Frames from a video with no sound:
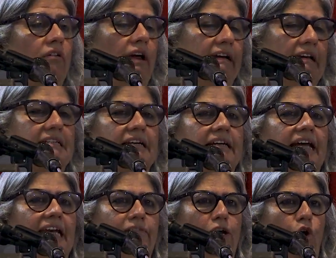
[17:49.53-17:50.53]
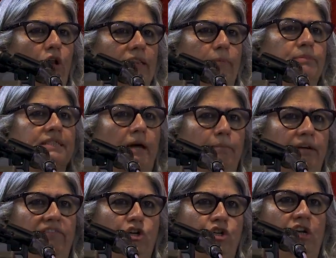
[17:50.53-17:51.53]
at least in Delhi, we call them
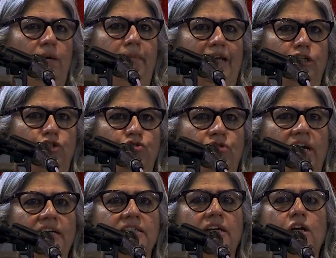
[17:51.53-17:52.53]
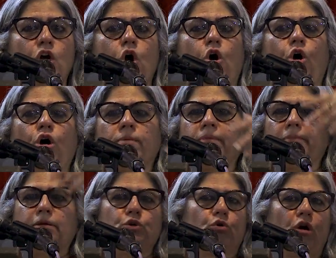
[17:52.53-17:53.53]
subdivisional magistrates, or
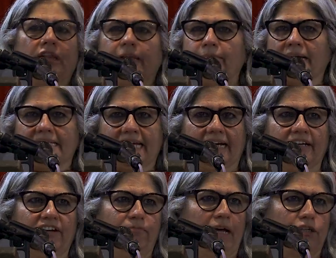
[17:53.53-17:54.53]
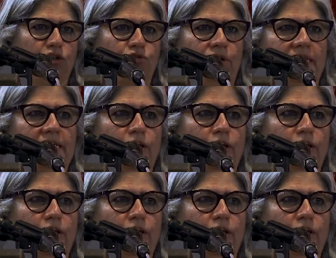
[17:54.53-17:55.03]
maybe you call them executive magistrates.